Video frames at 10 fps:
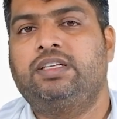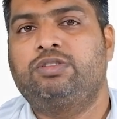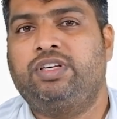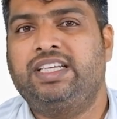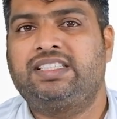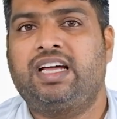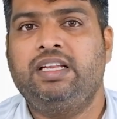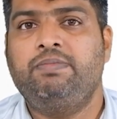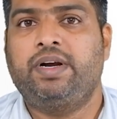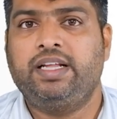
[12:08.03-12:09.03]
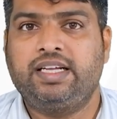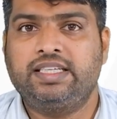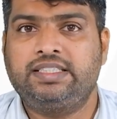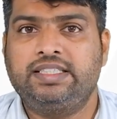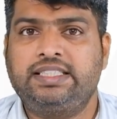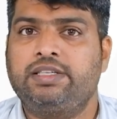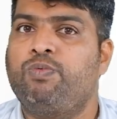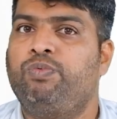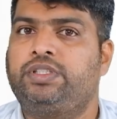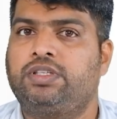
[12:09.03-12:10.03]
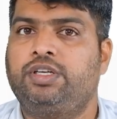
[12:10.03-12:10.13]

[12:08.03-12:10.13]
So these are the medications which